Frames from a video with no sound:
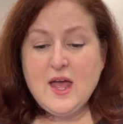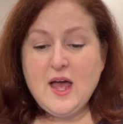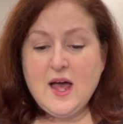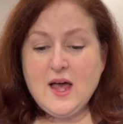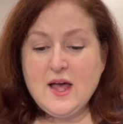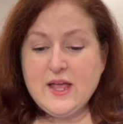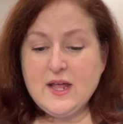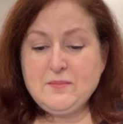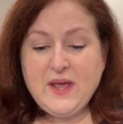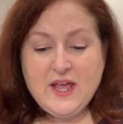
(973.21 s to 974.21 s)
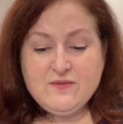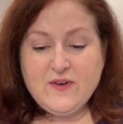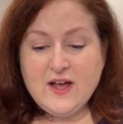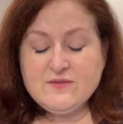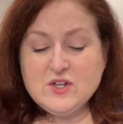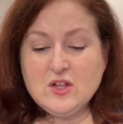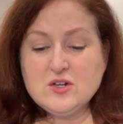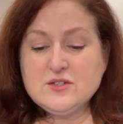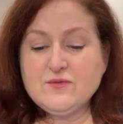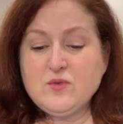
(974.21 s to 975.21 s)
I had paid
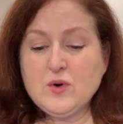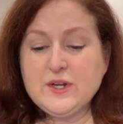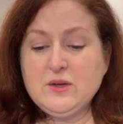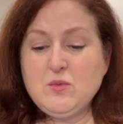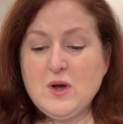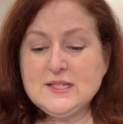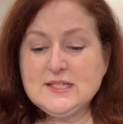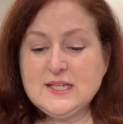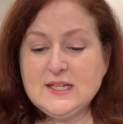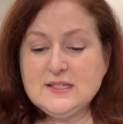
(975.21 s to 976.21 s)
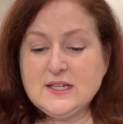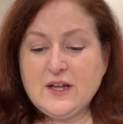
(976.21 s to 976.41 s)
$5.41.